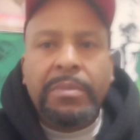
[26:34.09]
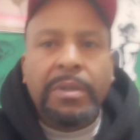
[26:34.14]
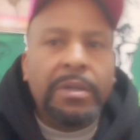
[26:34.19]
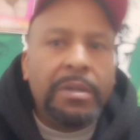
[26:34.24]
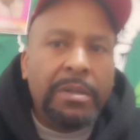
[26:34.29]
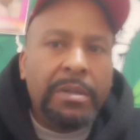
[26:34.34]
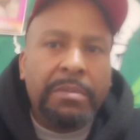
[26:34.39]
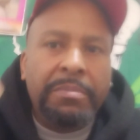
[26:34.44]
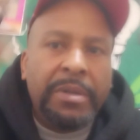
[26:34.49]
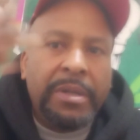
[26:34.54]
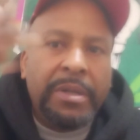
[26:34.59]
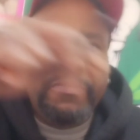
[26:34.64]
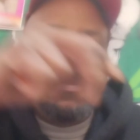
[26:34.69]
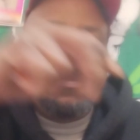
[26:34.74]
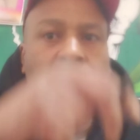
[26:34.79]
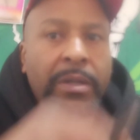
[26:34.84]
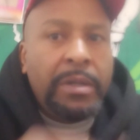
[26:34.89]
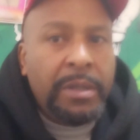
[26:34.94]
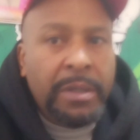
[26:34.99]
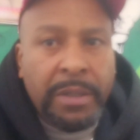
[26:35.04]
uh,
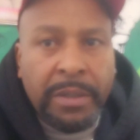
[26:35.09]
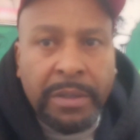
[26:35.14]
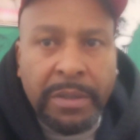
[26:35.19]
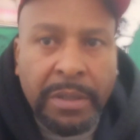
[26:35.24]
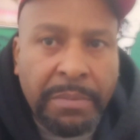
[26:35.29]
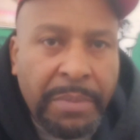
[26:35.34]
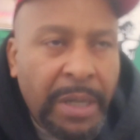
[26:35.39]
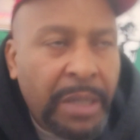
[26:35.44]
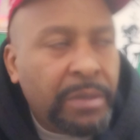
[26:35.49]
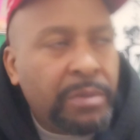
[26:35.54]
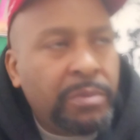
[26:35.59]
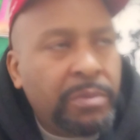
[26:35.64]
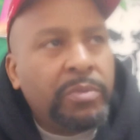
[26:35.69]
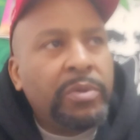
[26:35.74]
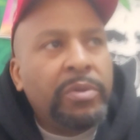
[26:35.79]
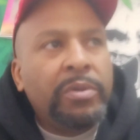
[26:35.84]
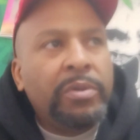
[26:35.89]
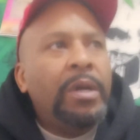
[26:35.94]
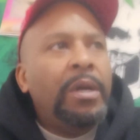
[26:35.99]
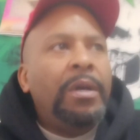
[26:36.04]
Benavida is in the boxing
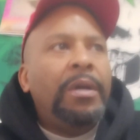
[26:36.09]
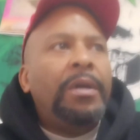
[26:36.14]
world.